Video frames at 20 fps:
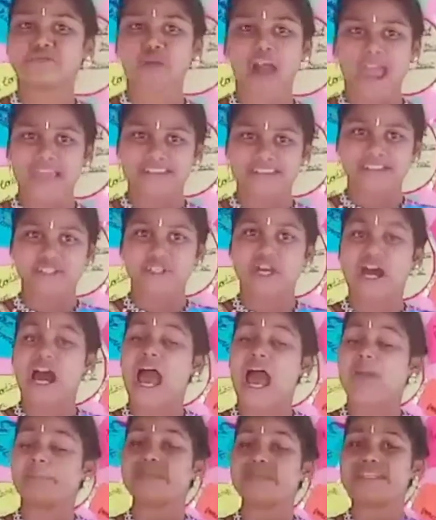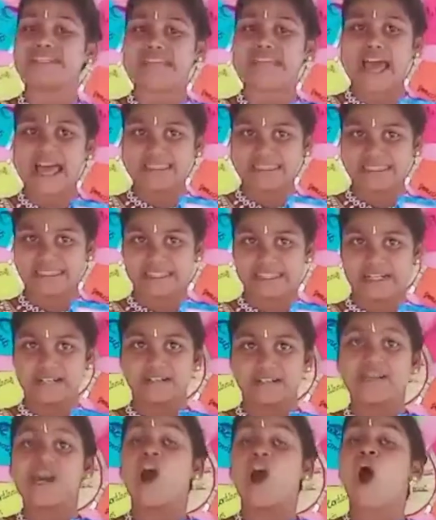I am a dancer.
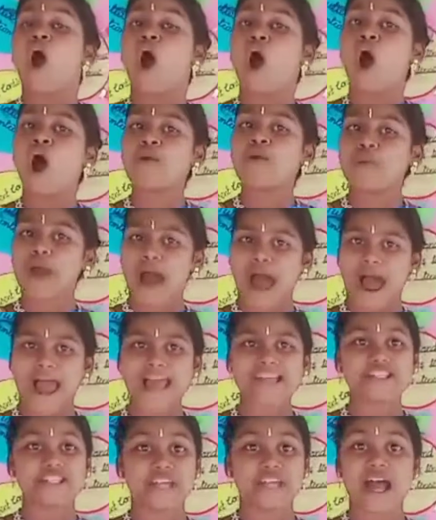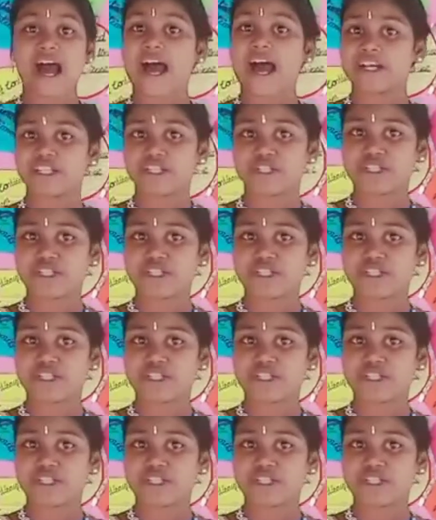R-I-G-H-T.